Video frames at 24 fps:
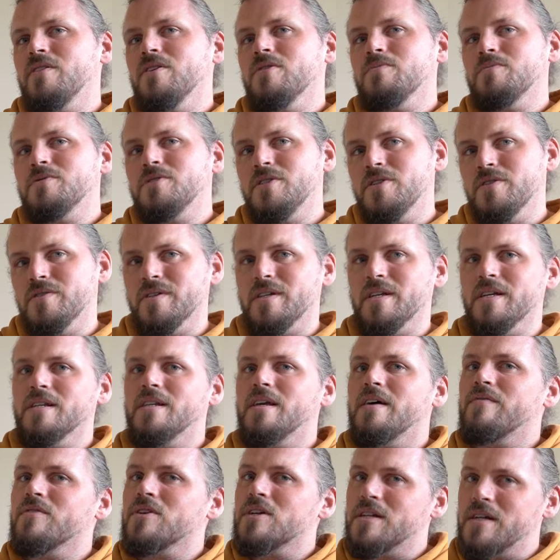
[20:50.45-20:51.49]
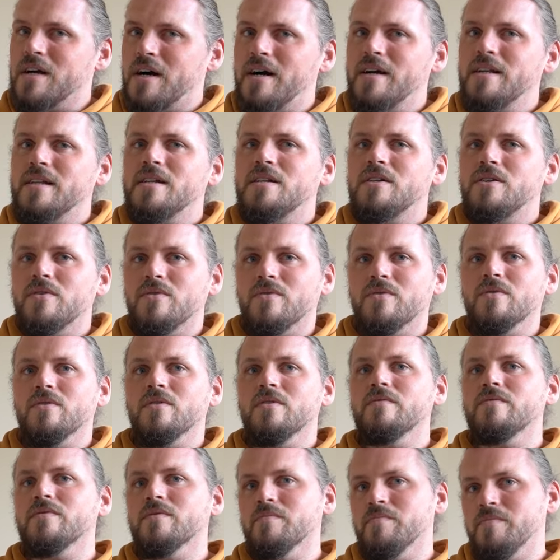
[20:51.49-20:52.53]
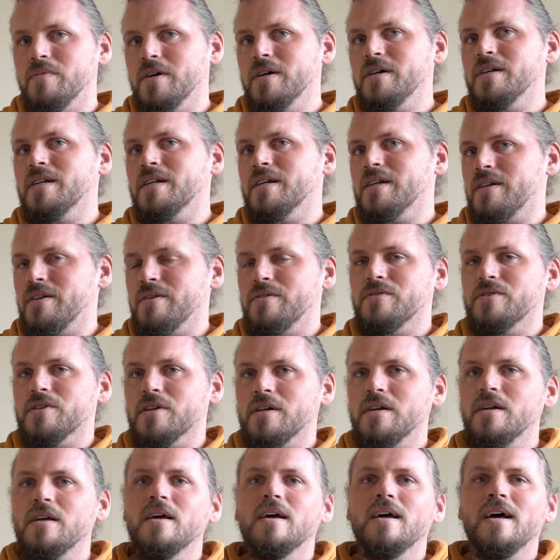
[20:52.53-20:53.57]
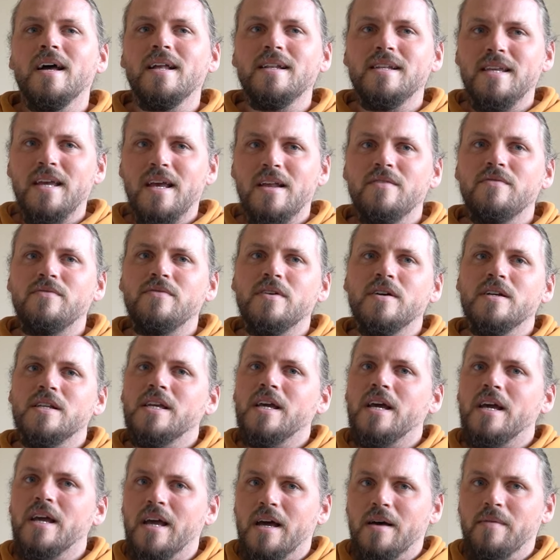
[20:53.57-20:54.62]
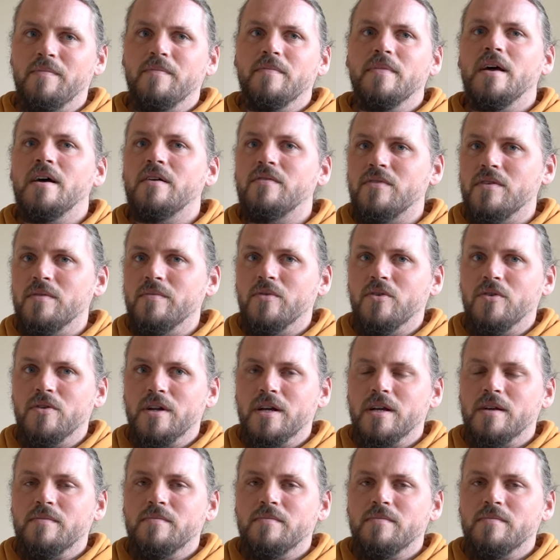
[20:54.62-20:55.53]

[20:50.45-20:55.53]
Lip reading: the opportunity to have a guided tour of the bird enclosure at 10:30 a.m. every morning.